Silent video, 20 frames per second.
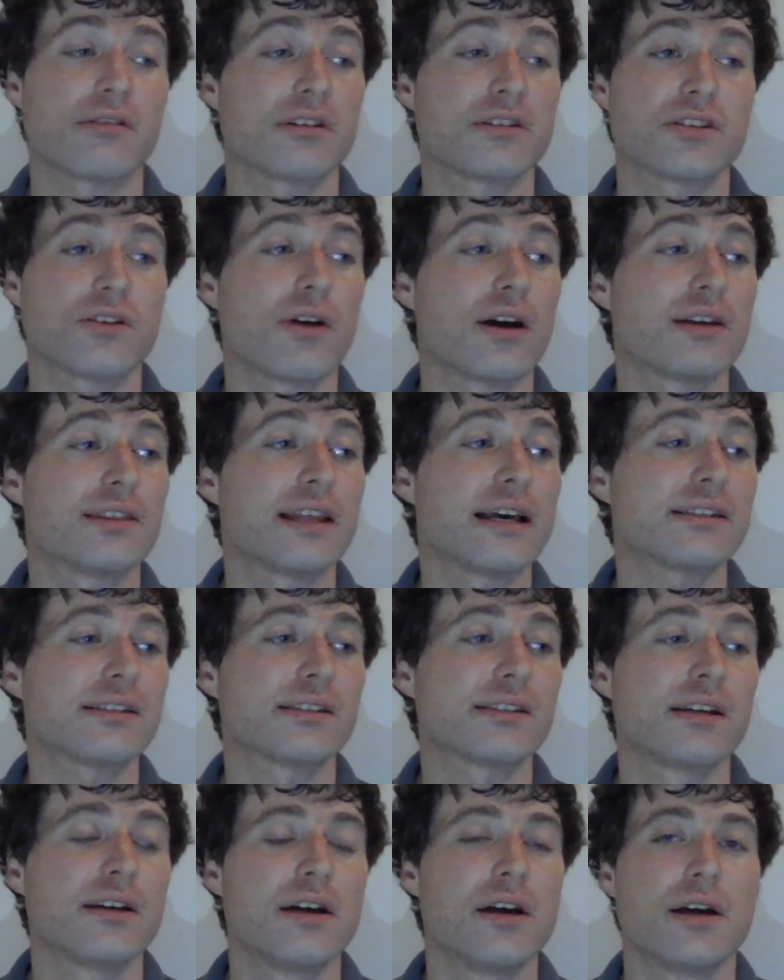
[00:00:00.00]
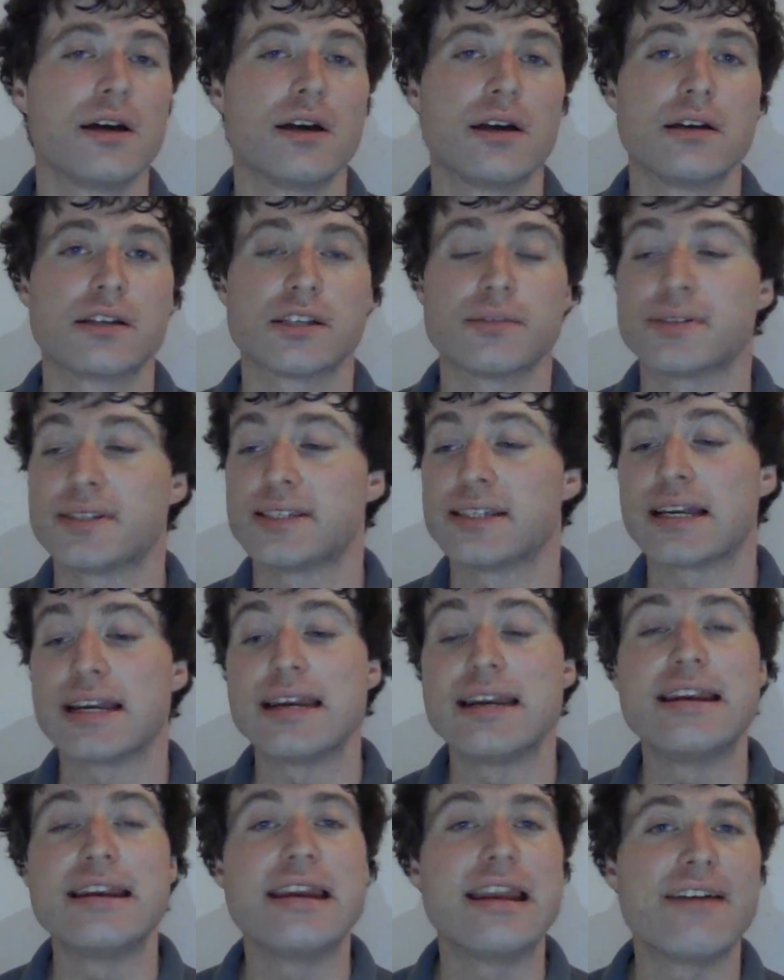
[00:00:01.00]
So unless some
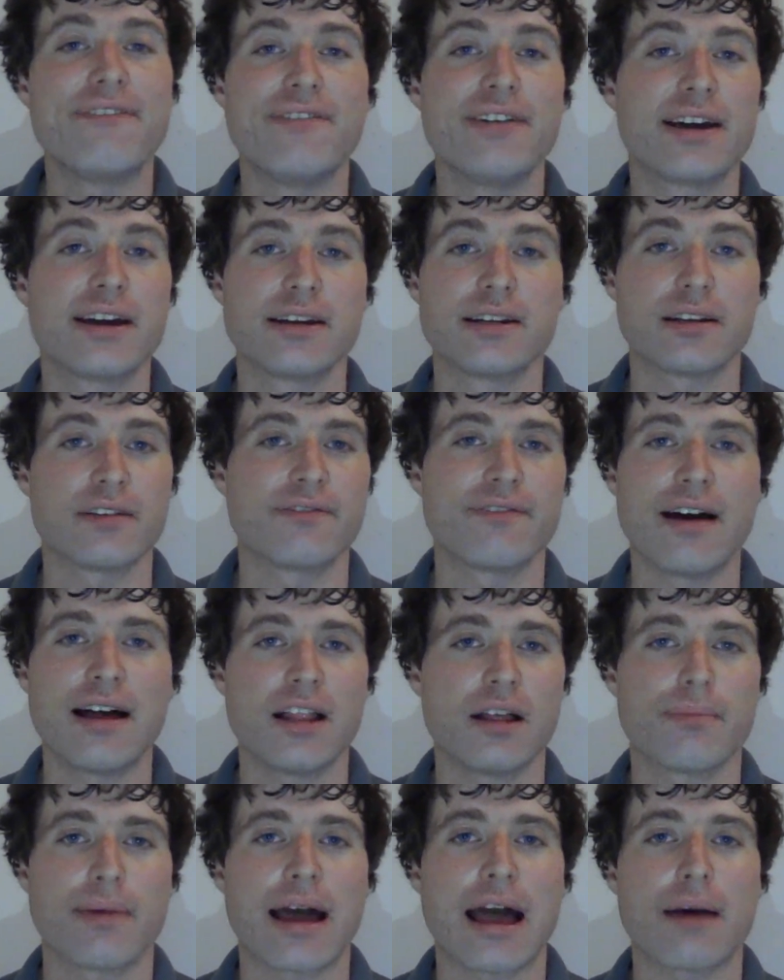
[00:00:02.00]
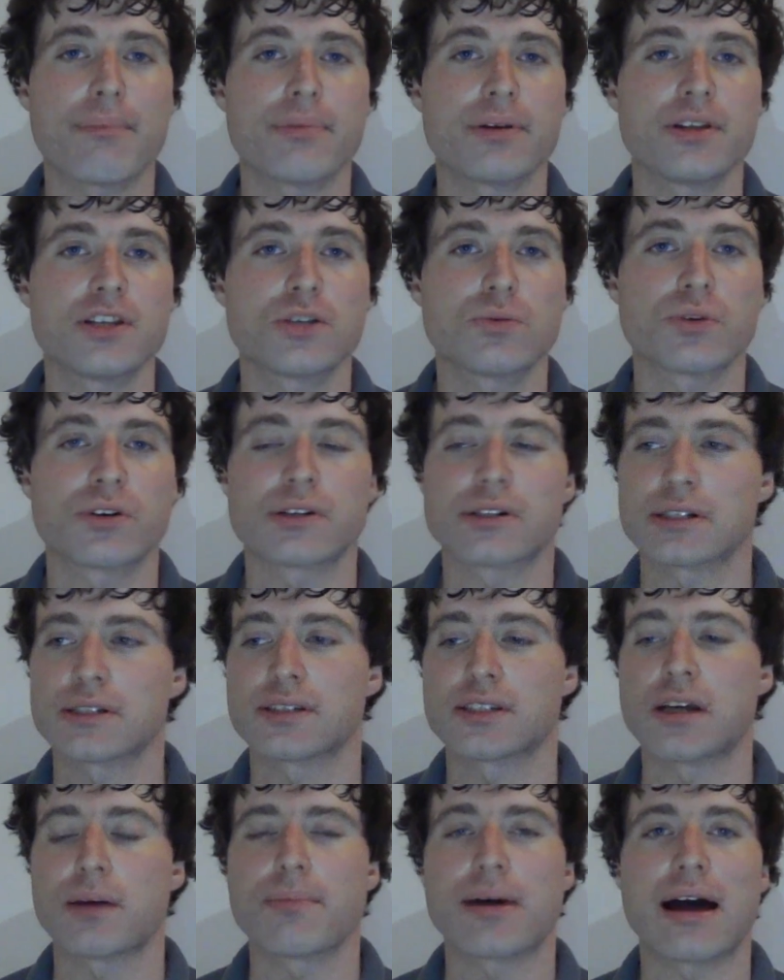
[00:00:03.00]
significant develop happens where
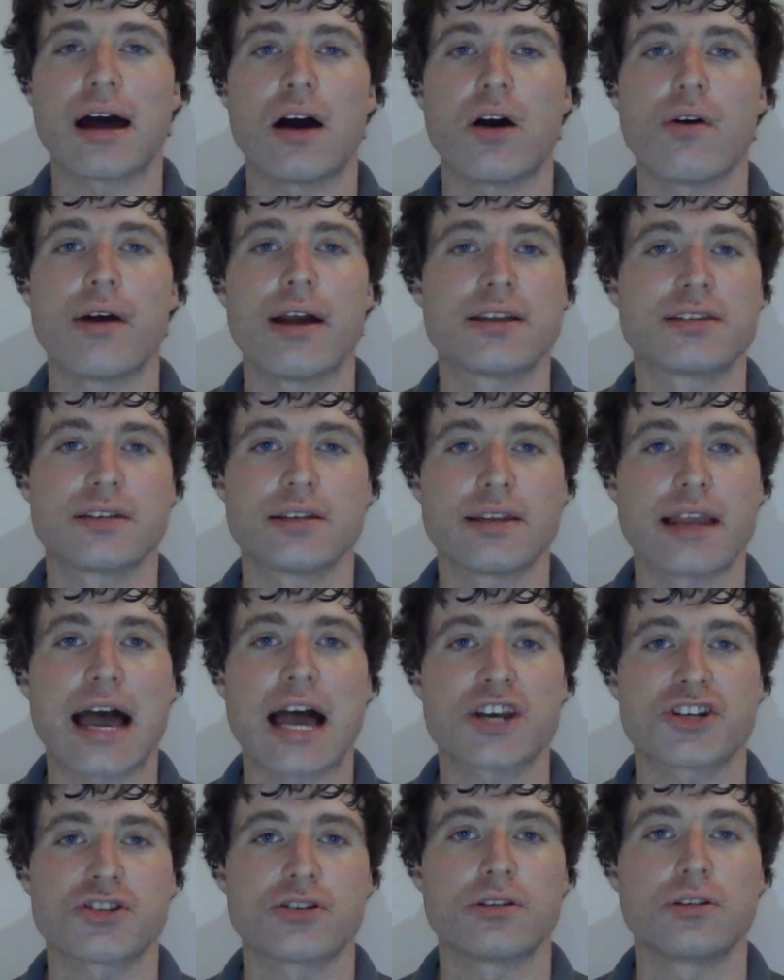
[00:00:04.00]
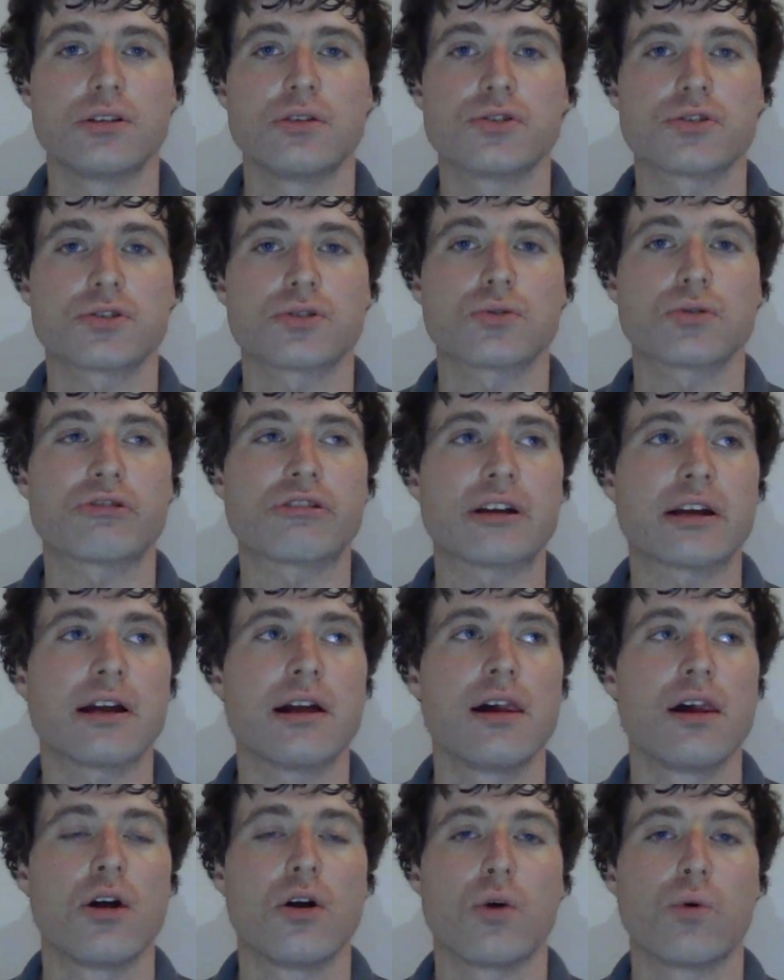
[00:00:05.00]
somehow it's a national news
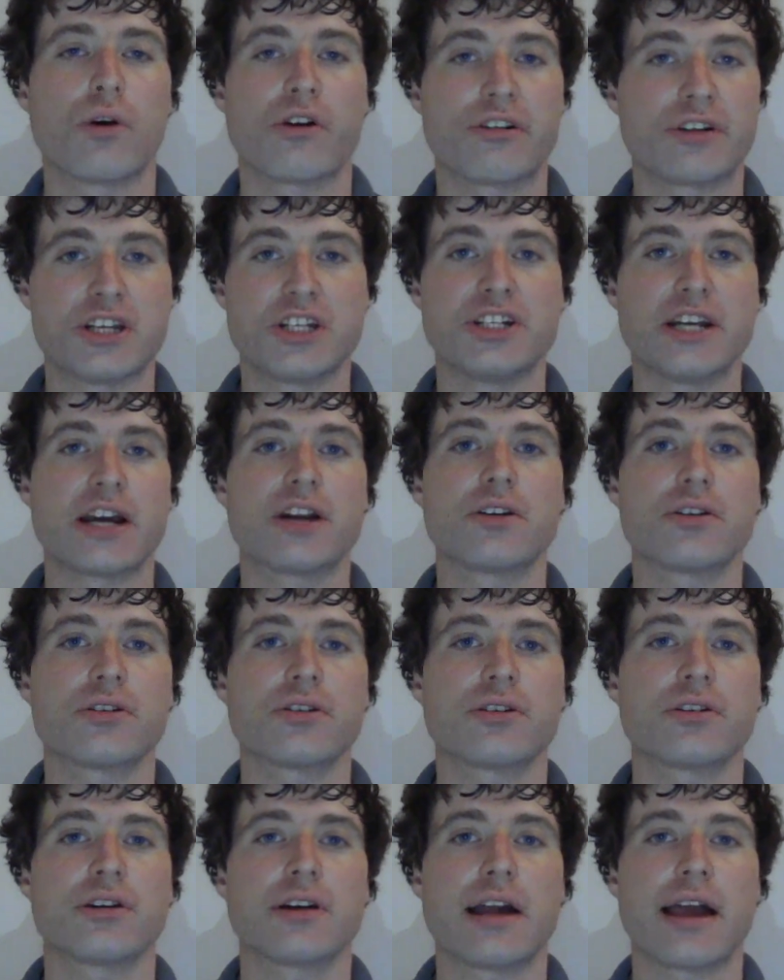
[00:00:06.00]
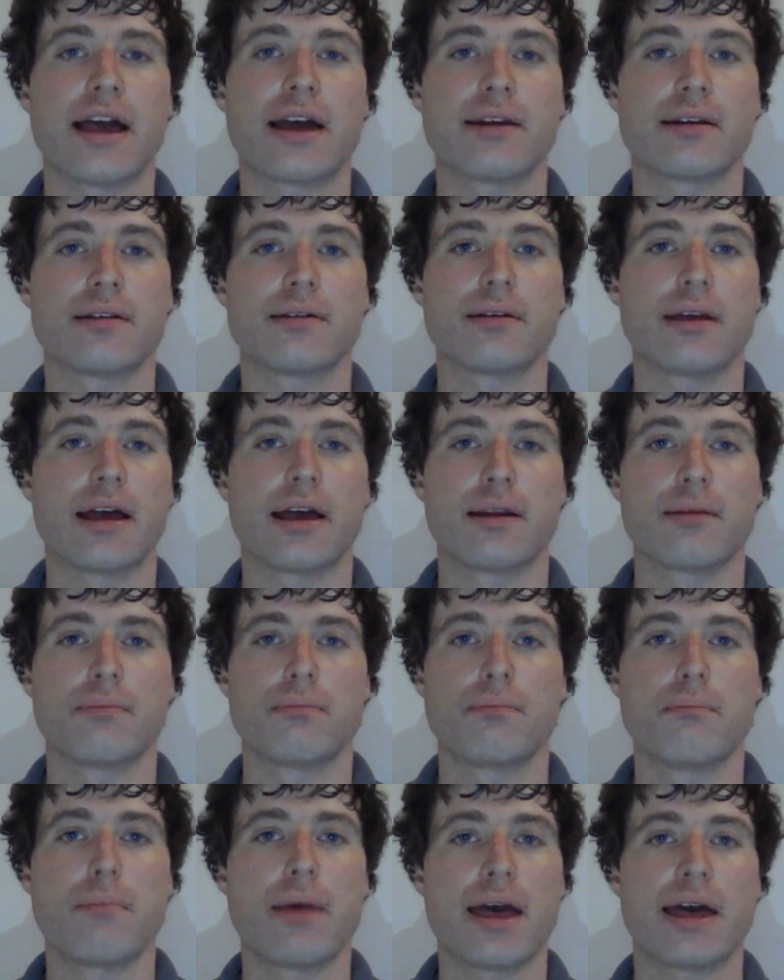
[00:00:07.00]
story where gender and
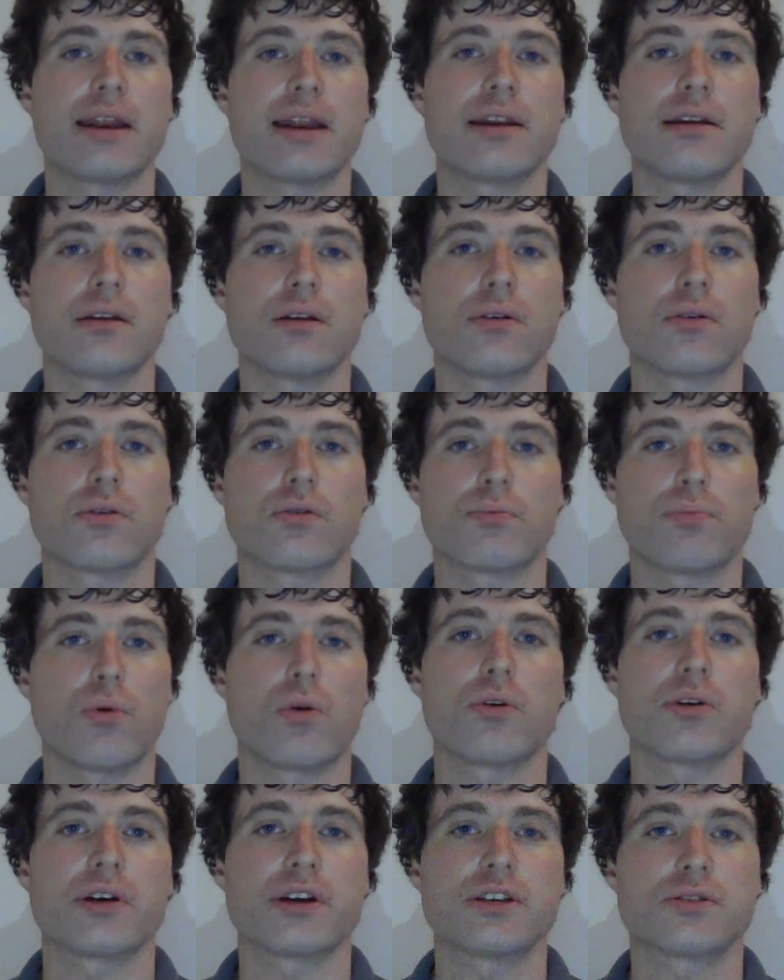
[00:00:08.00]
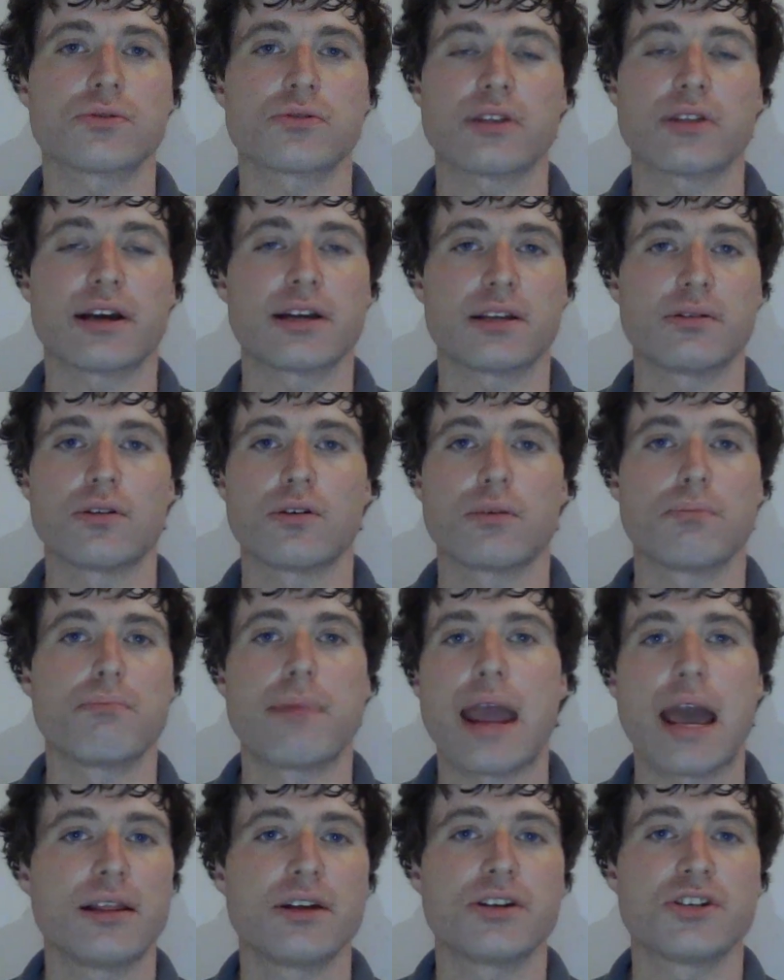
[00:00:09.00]
men or boys or like, you know,
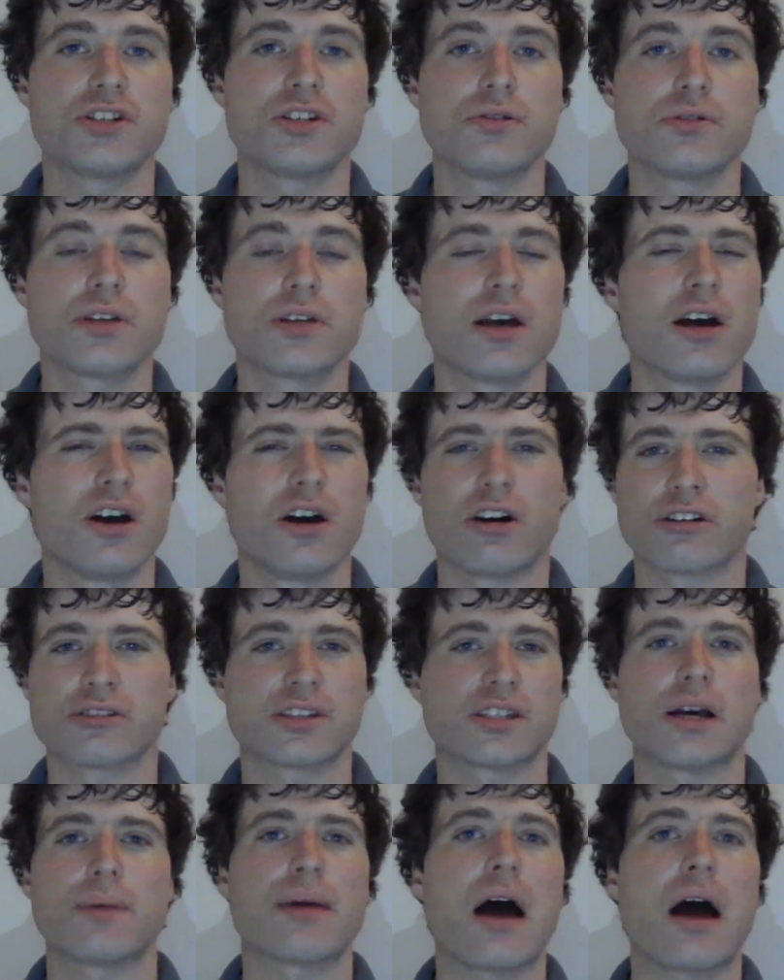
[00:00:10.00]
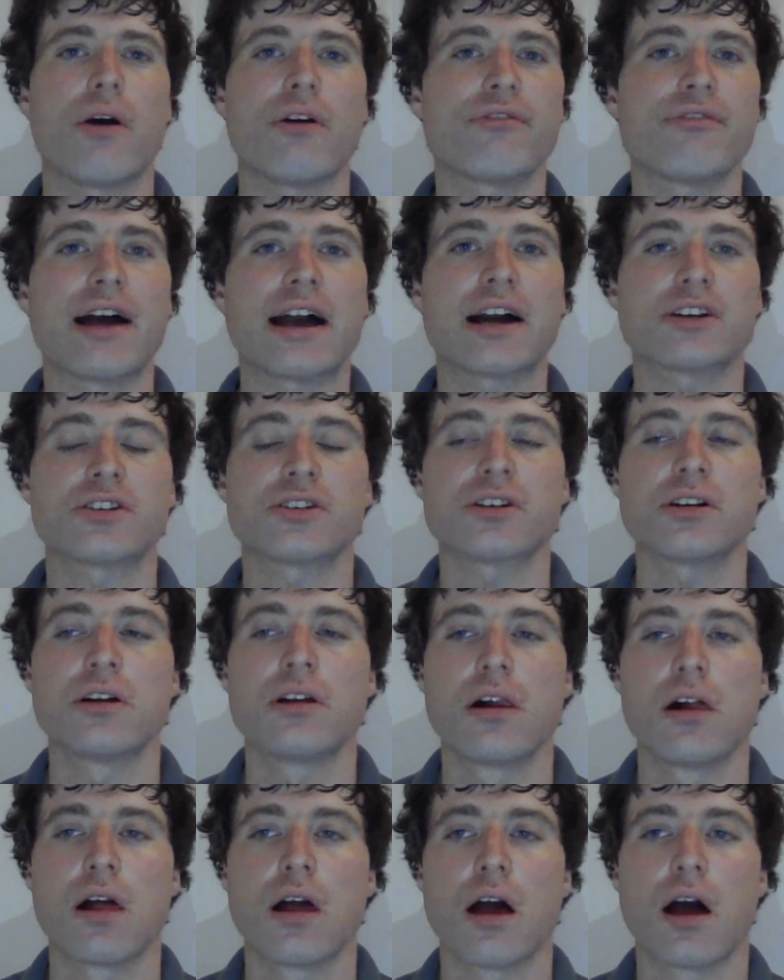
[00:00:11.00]
male issues are somehow a factor,
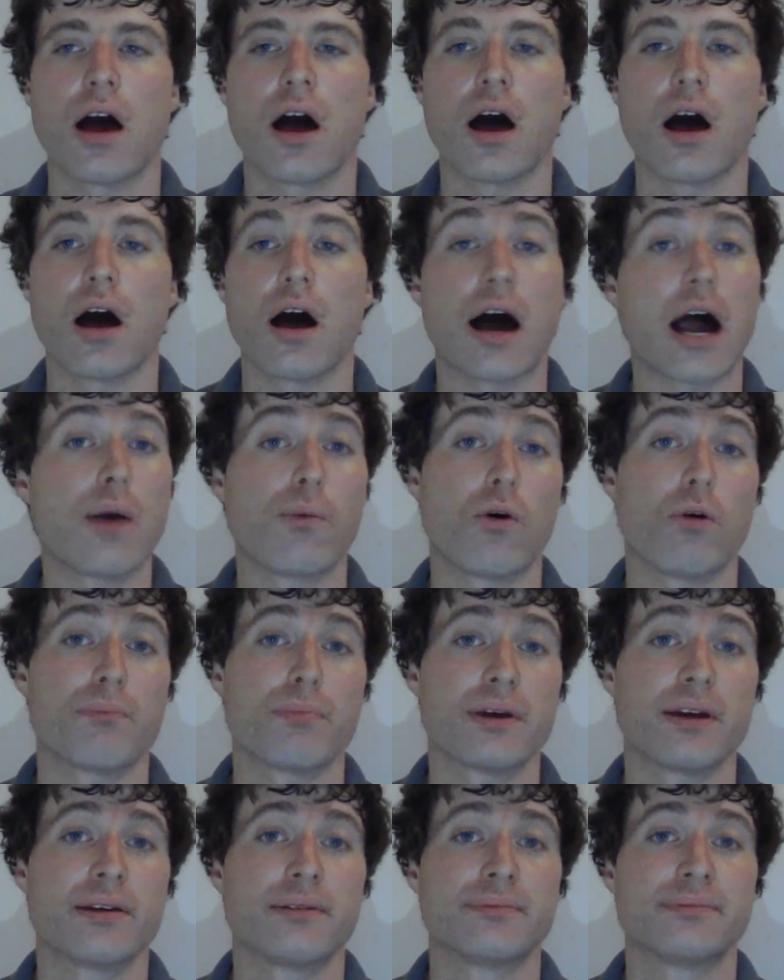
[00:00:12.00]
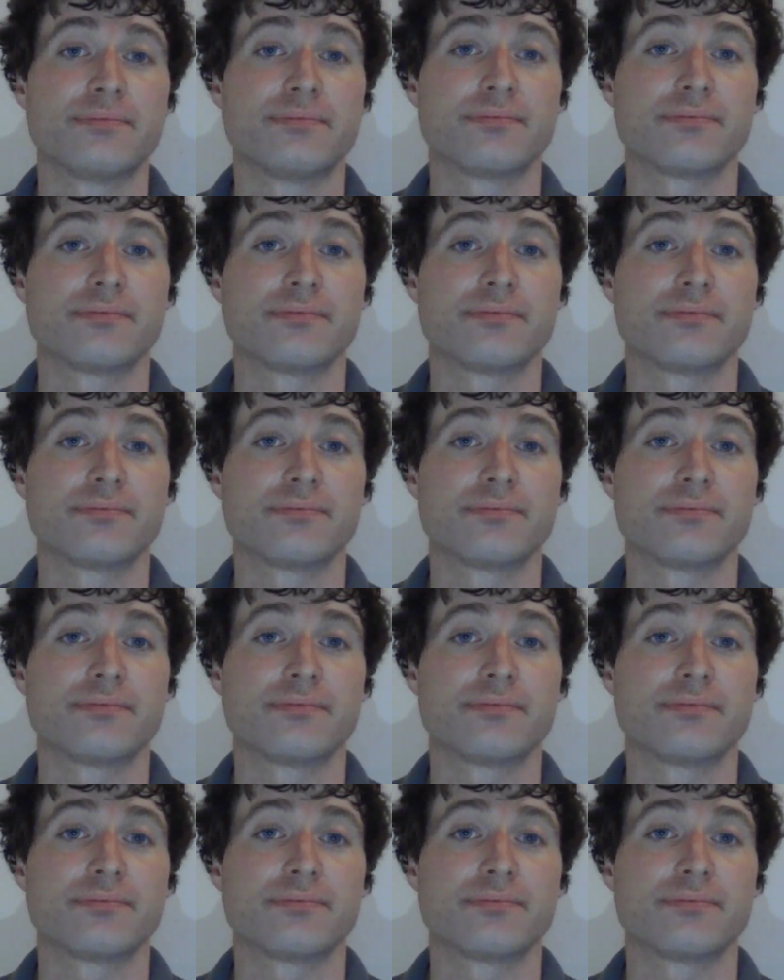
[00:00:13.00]
I won't be.